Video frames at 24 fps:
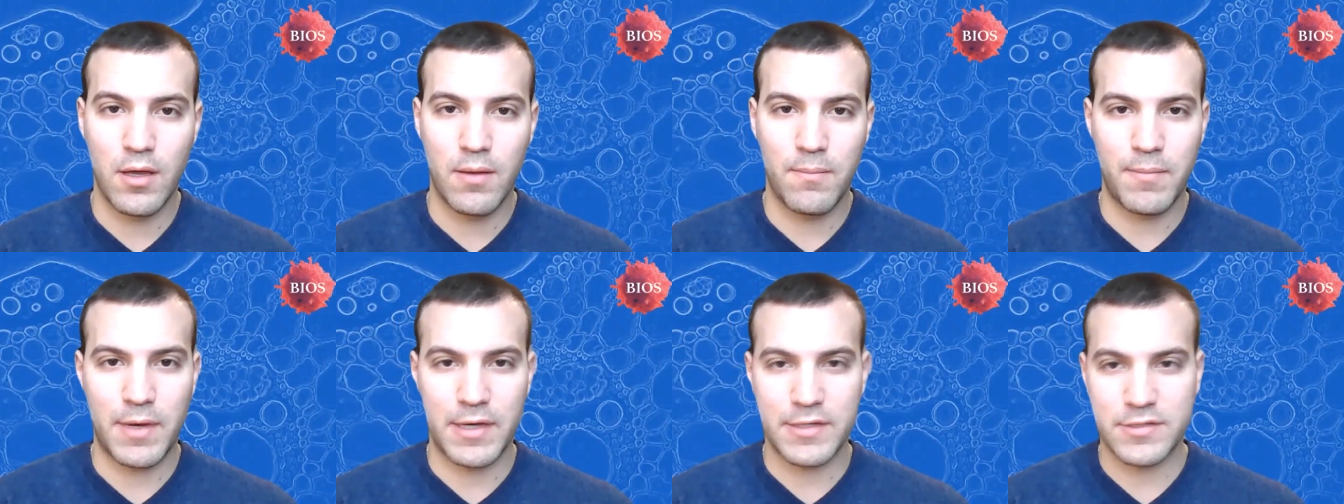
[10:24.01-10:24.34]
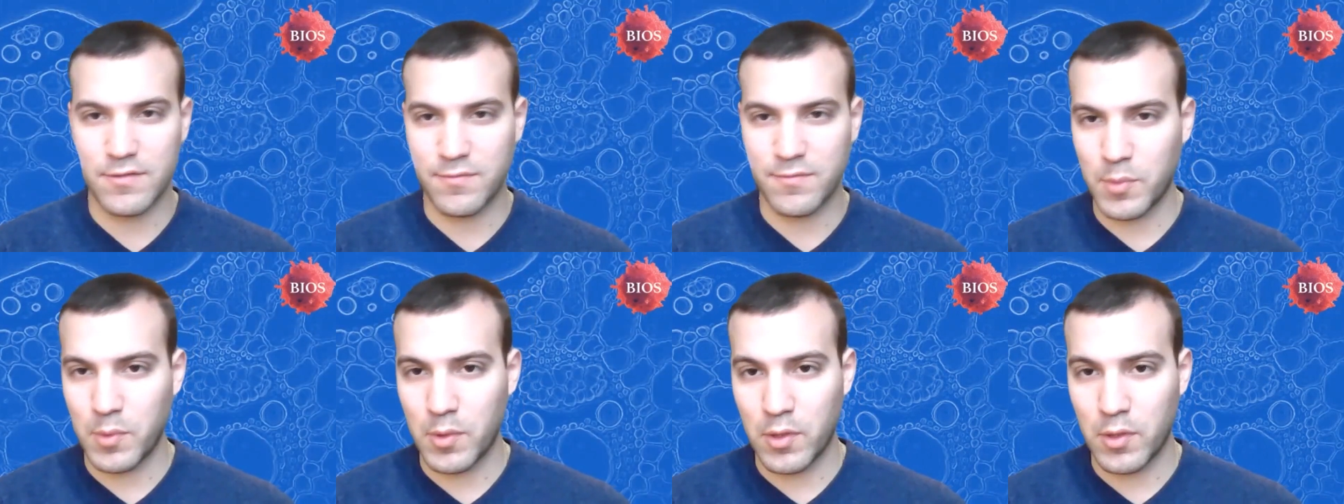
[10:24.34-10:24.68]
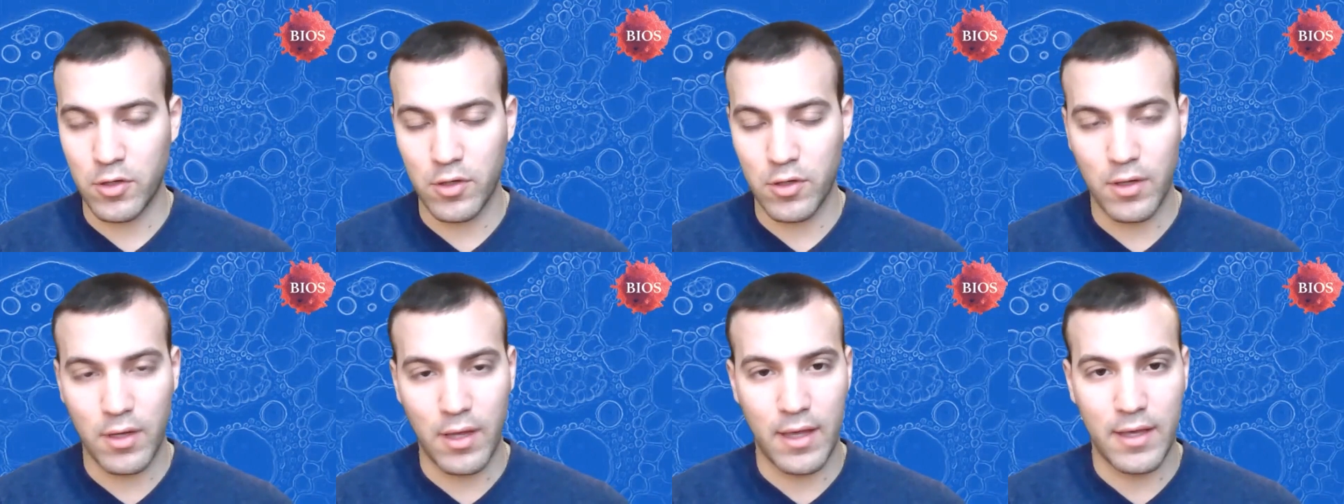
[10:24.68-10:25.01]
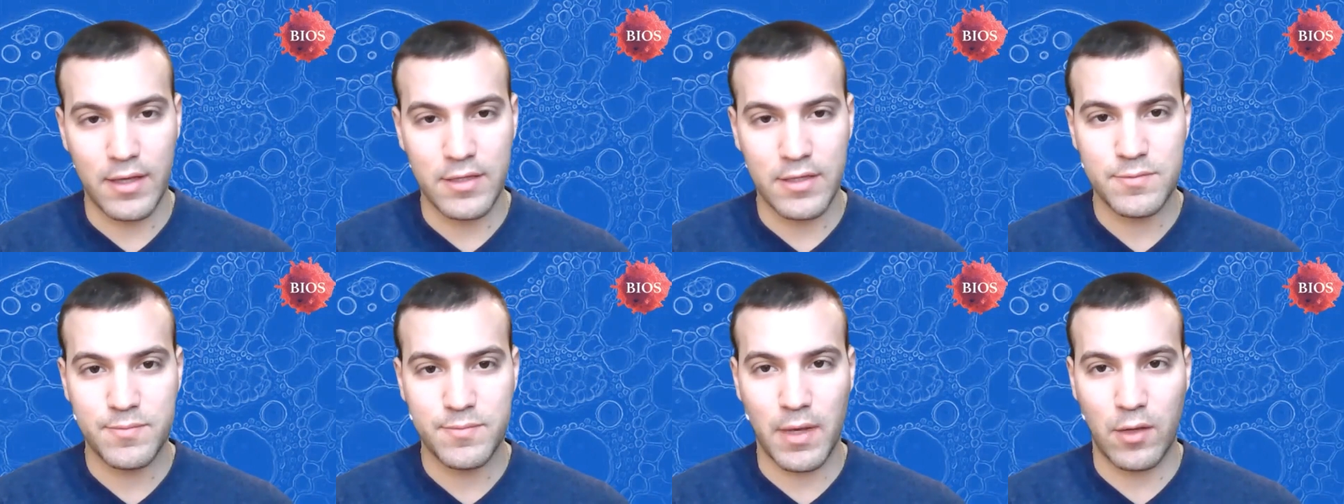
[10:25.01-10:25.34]
Bessemer
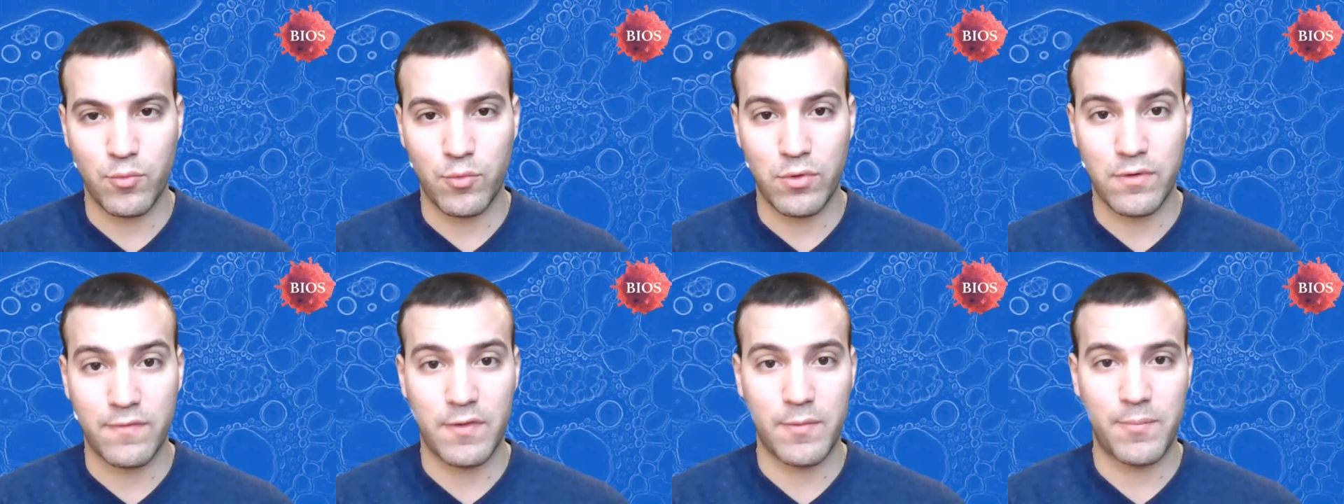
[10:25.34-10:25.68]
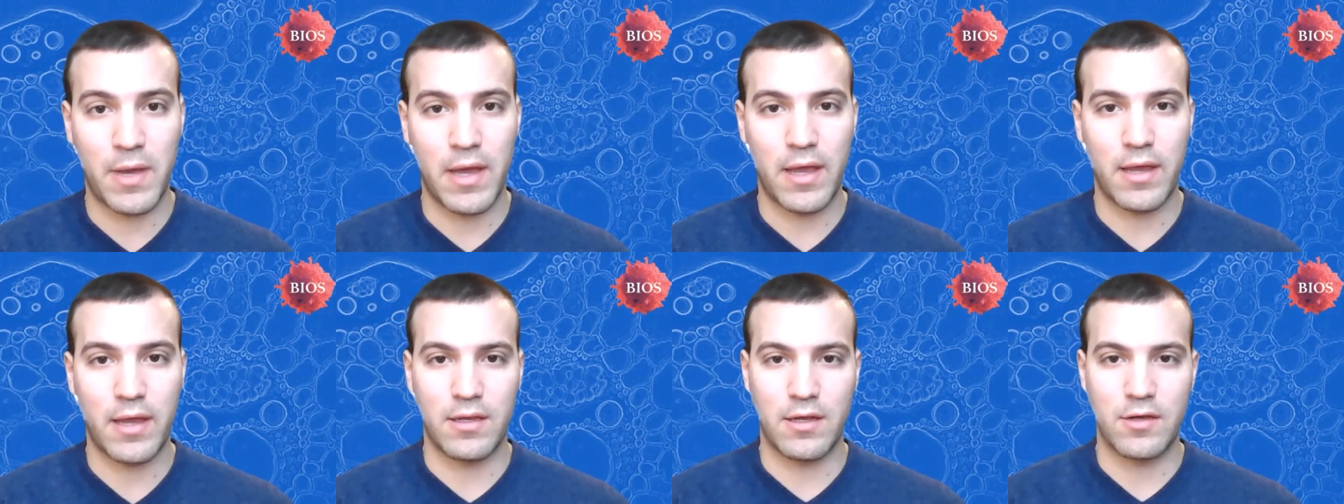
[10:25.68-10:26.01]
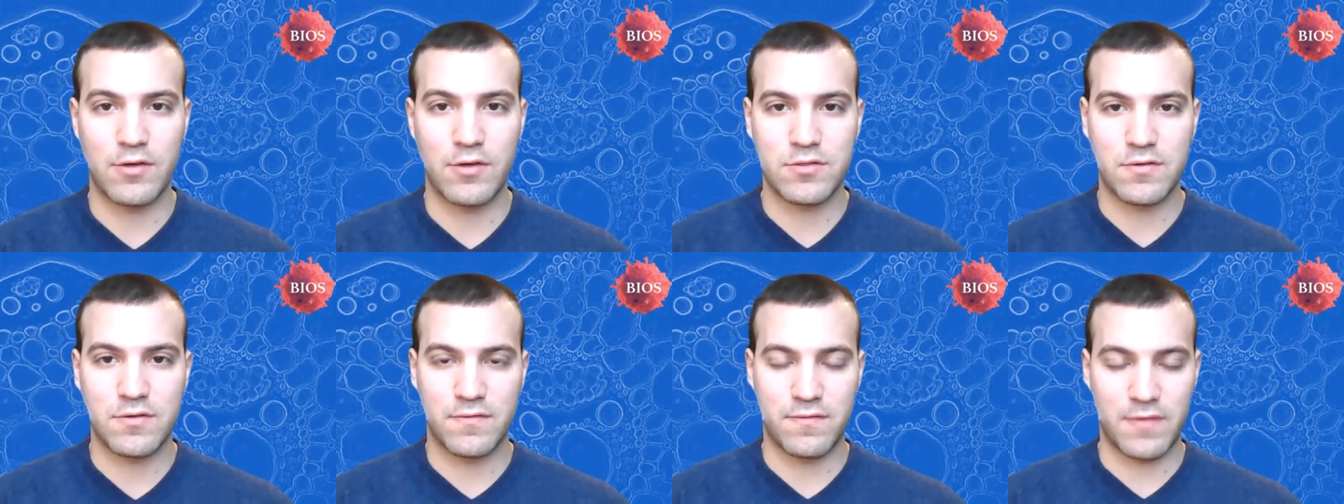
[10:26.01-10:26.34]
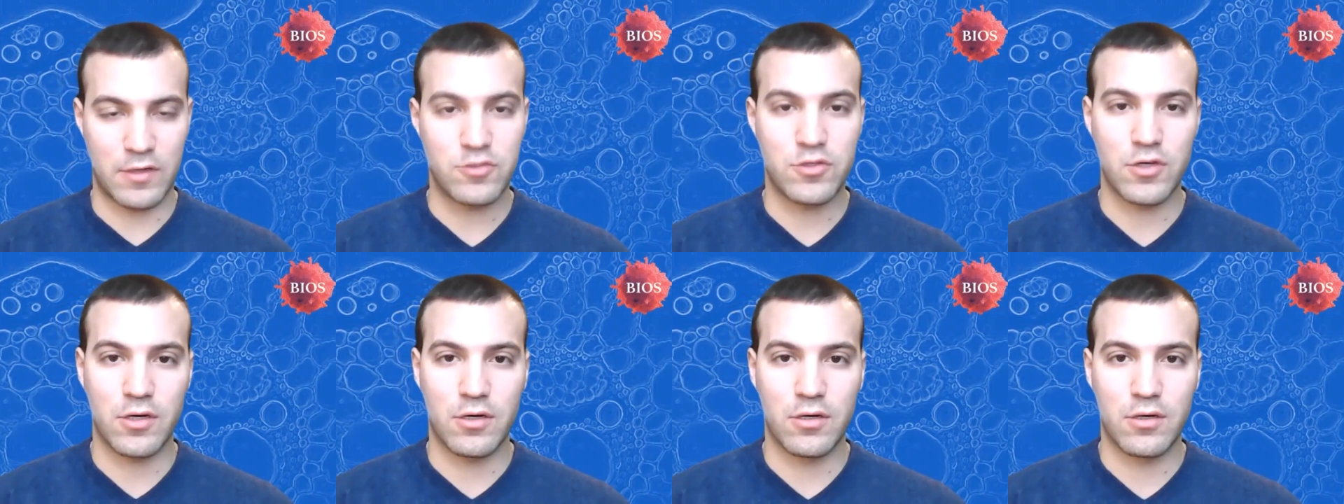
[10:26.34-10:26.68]
has been one of the pioneers of
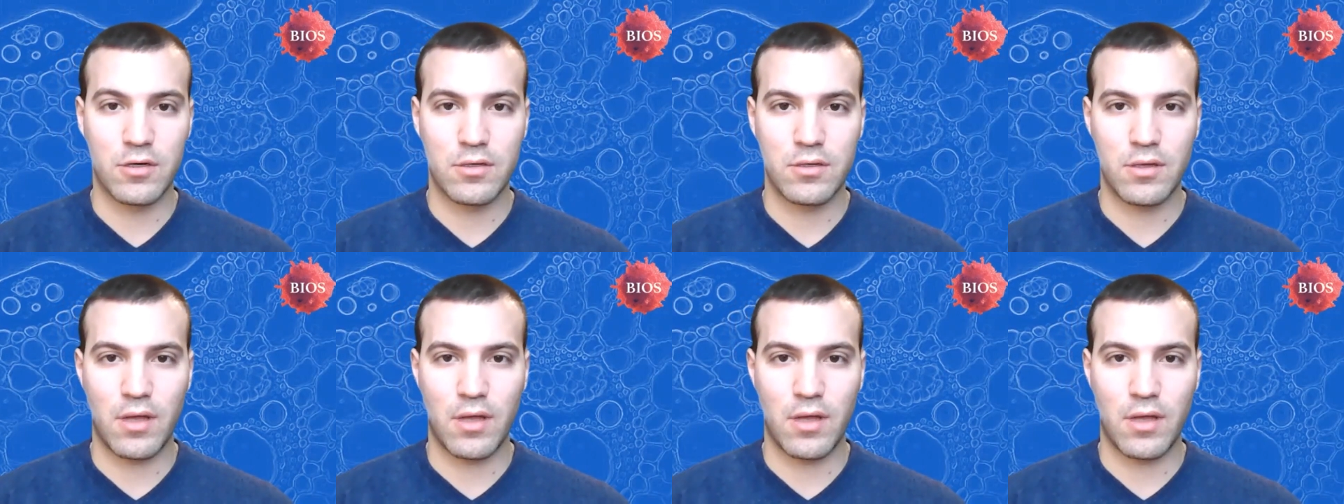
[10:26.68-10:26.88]
venture